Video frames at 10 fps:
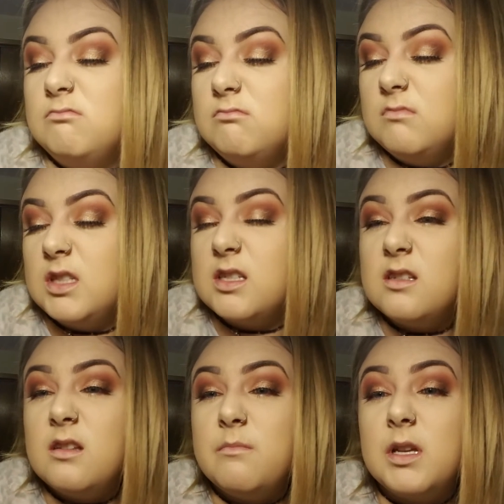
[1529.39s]
This is
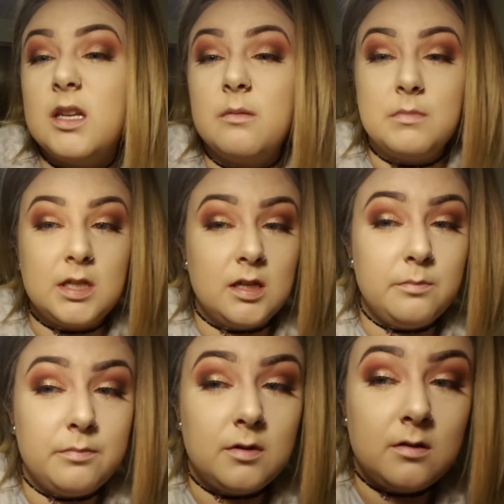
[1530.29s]
in medium deep
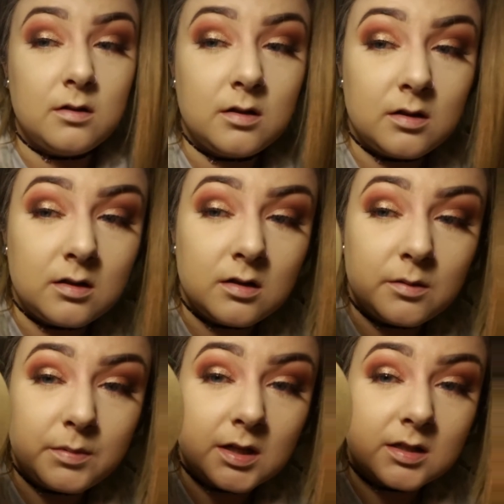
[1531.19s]

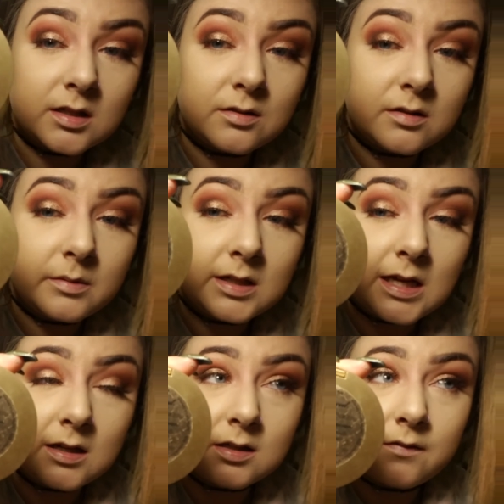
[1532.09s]
because I used to be
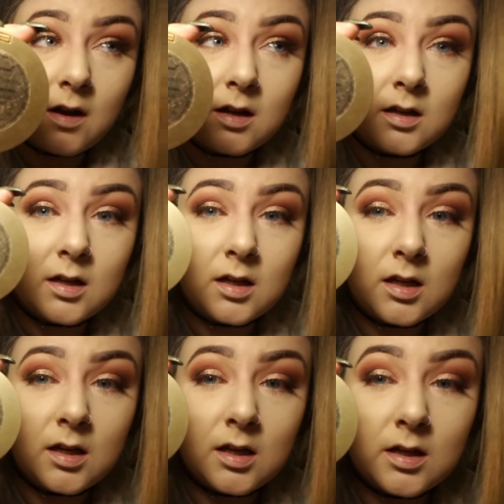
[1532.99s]
tan as fuck
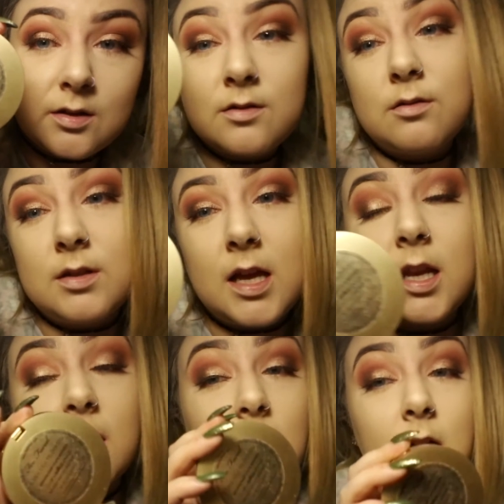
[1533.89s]
and I used to go
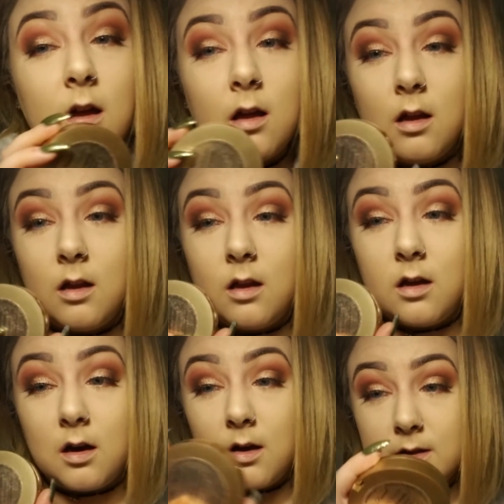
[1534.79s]
tanning
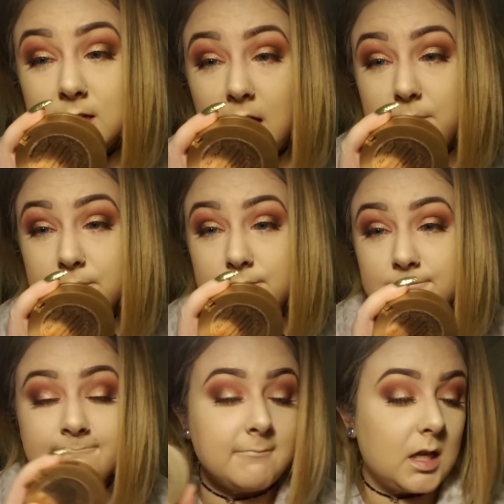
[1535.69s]
all the time
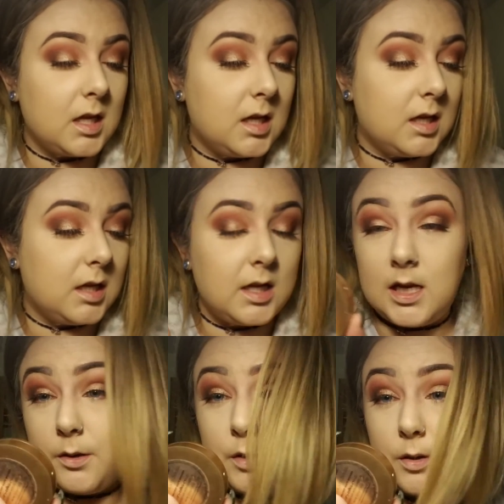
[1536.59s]
and now
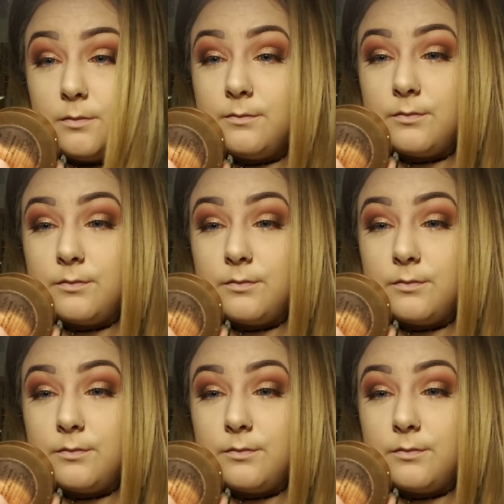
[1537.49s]
I don't.